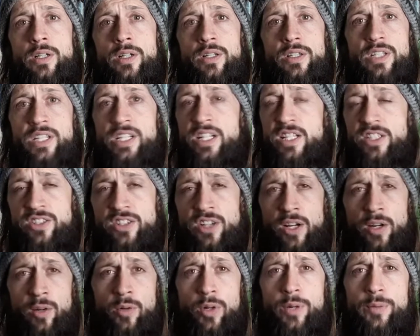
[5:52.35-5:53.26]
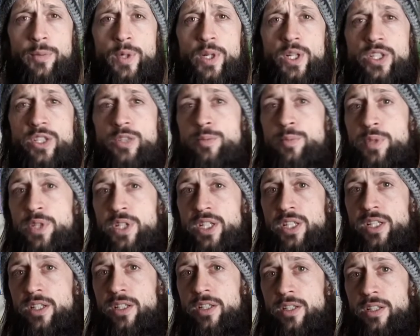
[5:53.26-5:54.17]
He does not want me to
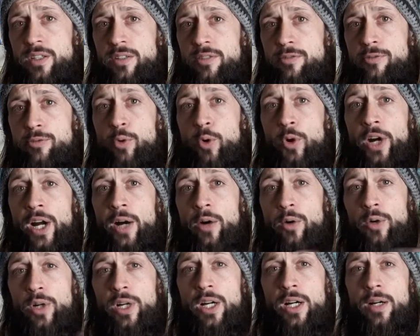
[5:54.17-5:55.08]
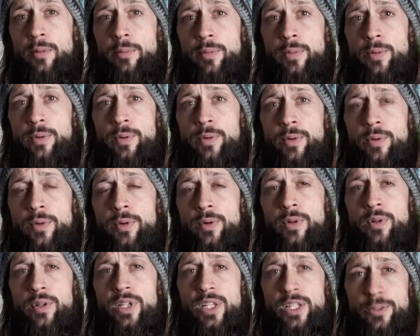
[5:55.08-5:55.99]
speak for outcome.
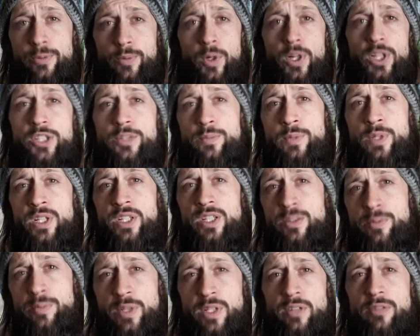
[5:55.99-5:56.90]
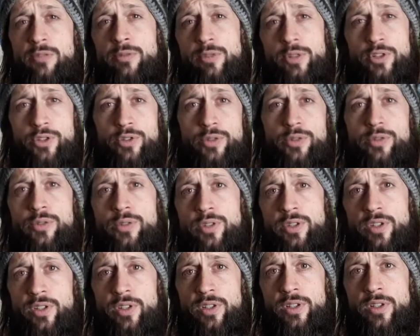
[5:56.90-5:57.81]
He wants me to speak for
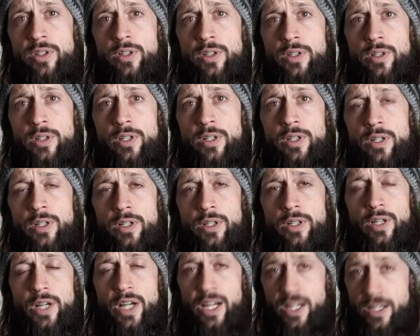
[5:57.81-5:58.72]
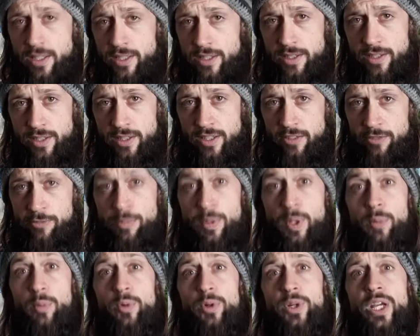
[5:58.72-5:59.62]
truth. And if
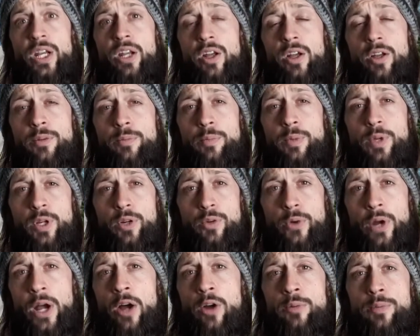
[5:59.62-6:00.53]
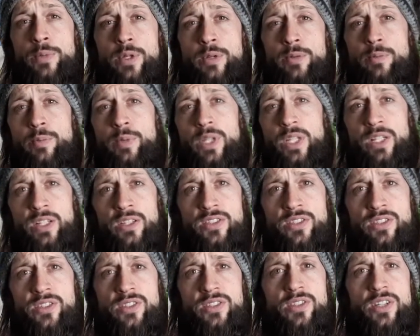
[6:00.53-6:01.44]
people cannot be around me
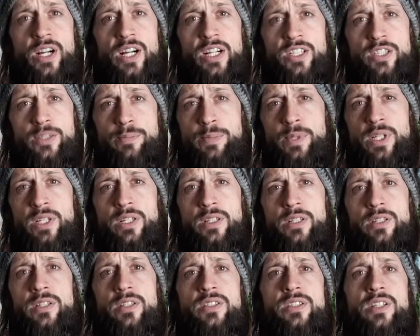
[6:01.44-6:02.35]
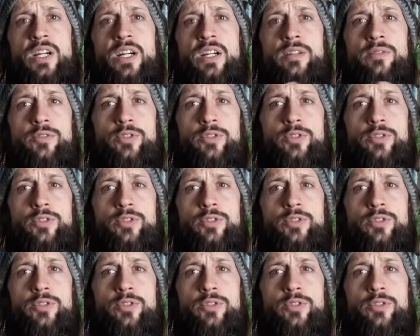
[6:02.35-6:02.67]
because I speak this kind of